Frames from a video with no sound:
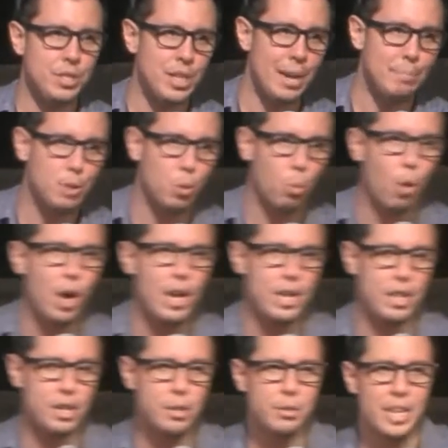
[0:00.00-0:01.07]
chapter 1 in
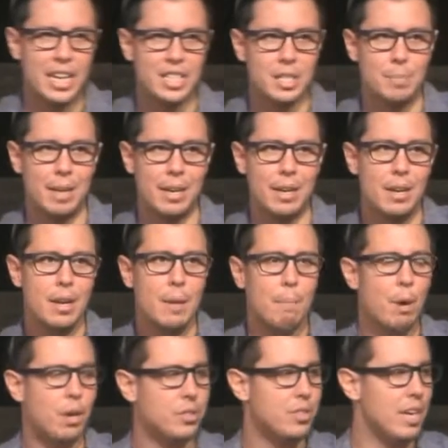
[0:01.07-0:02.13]
the New Testament.
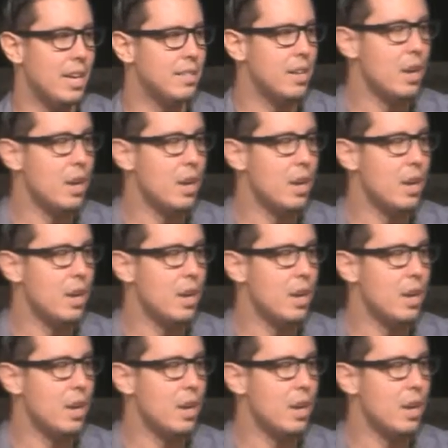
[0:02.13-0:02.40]
Paul says,